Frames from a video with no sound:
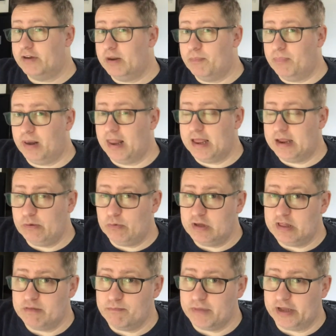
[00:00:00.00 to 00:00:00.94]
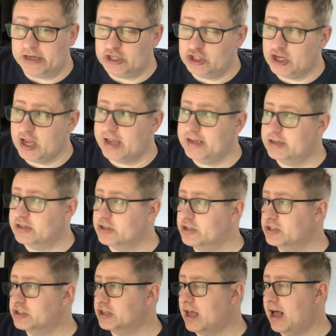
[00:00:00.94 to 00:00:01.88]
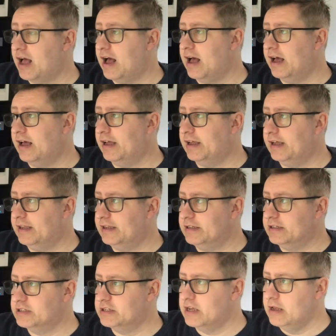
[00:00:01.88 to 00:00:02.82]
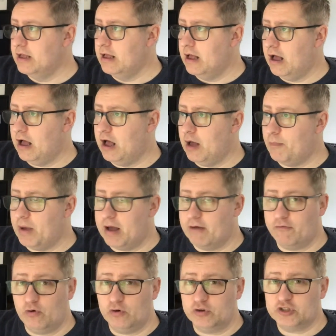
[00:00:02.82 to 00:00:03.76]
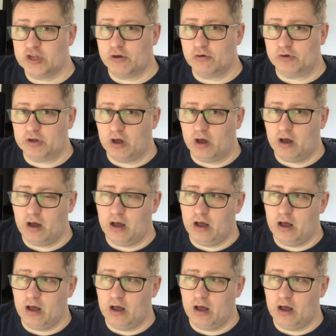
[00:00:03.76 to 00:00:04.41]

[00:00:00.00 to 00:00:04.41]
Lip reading: to play with MIG shaders, and I've also got